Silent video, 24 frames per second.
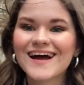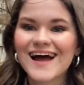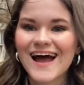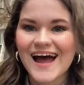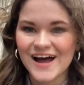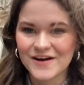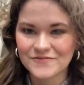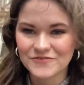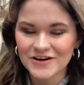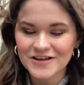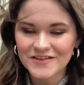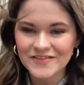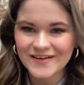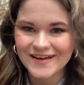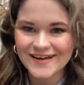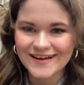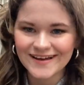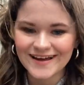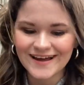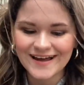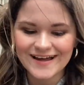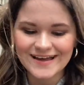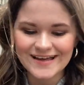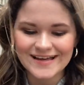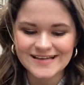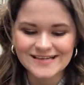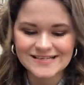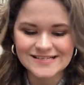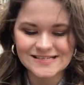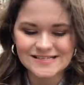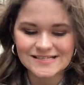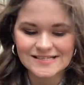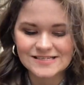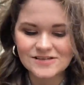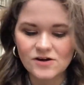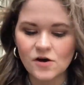Everything
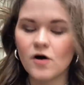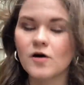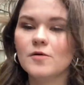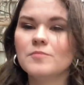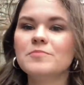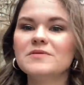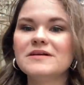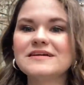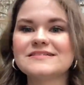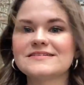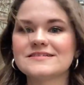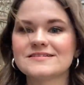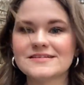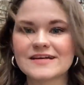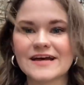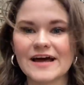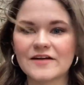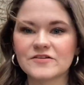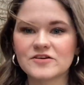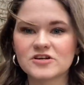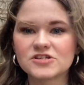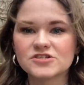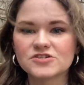is all blended together.